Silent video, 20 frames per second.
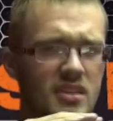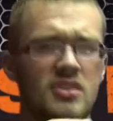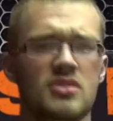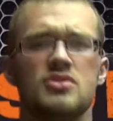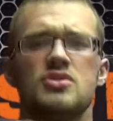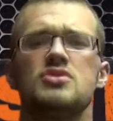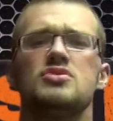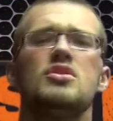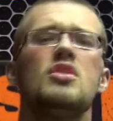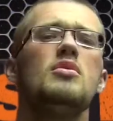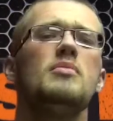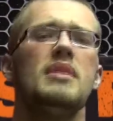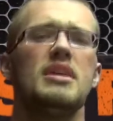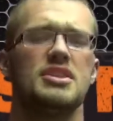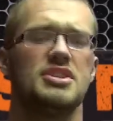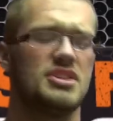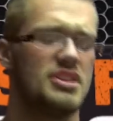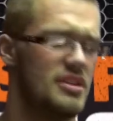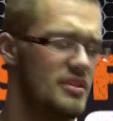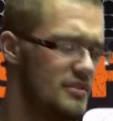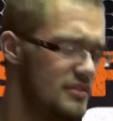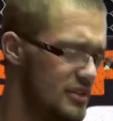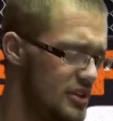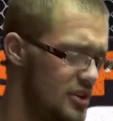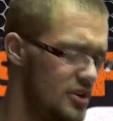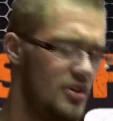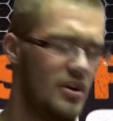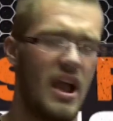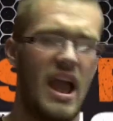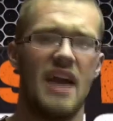So much
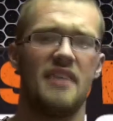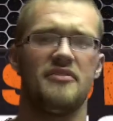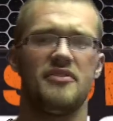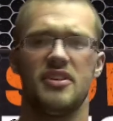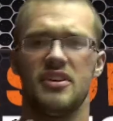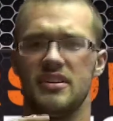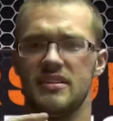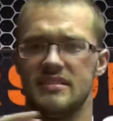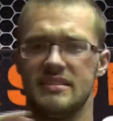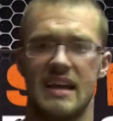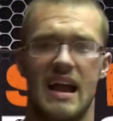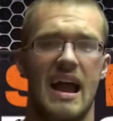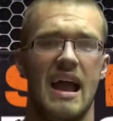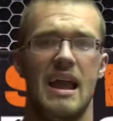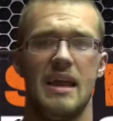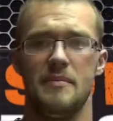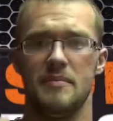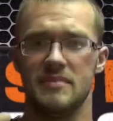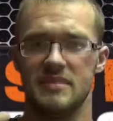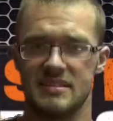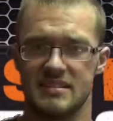effort, time,